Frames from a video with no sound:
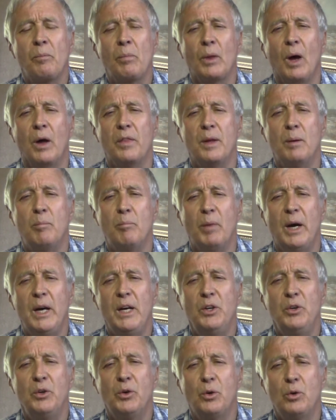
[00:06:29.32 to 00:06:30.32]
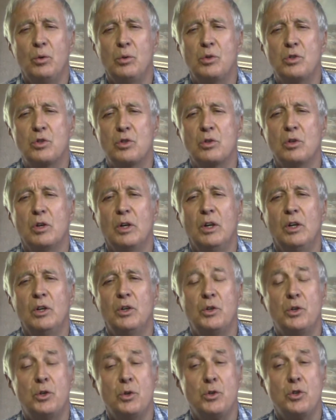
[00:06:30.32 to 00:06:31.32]
on the main routes
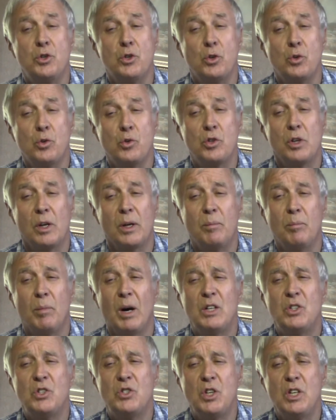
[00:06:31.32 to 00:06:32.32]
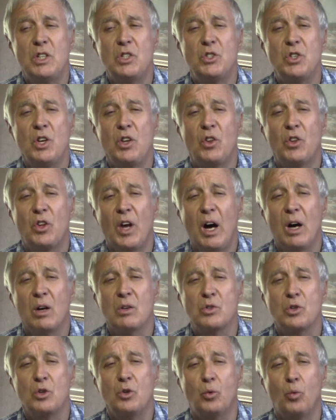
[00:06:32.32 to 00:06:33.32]
to Jerusalem by
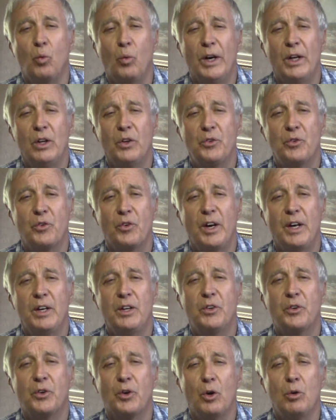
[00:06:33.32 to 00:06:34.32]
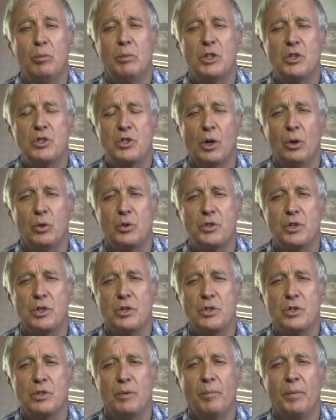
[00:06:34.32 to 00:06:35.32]
60,000 well-trained Roman
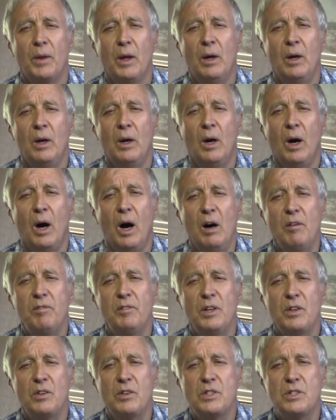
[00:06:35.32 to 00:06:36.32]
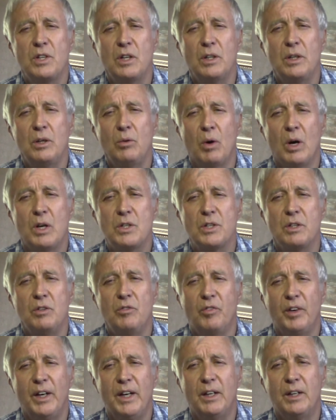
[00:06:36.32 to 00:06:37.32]
soldiers. After the city was
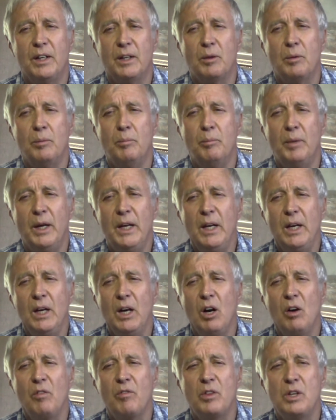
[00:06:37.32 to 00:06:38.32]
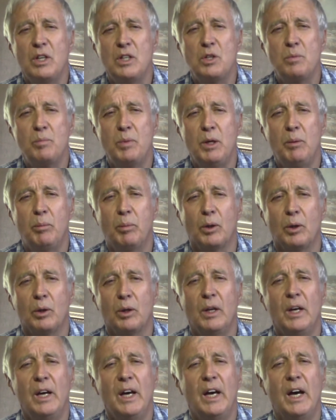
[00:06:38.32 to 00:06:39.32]
invaded, many of these
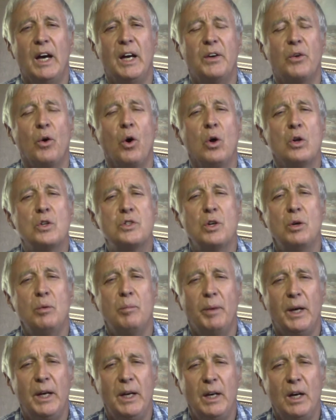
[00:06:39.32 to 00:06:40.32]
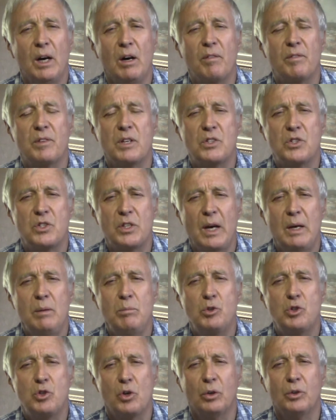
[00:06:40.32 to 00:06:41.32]
people and also many of the
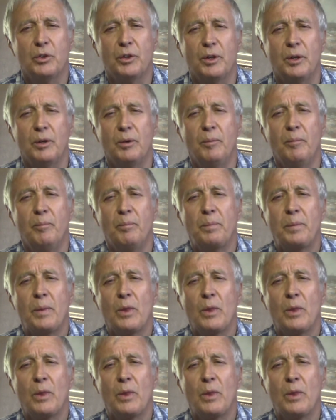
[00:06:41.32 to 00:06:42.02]
same children